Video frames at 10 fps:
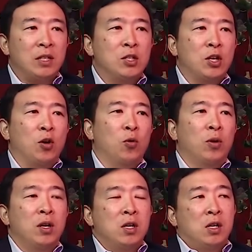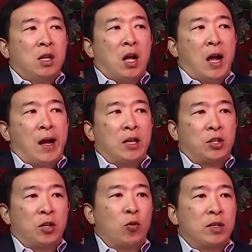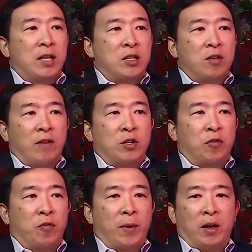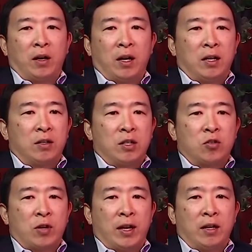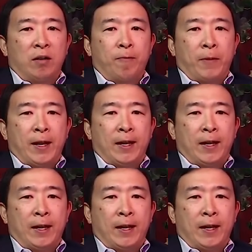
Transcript: So, uh, started an organization, Venture for America, to try and uh,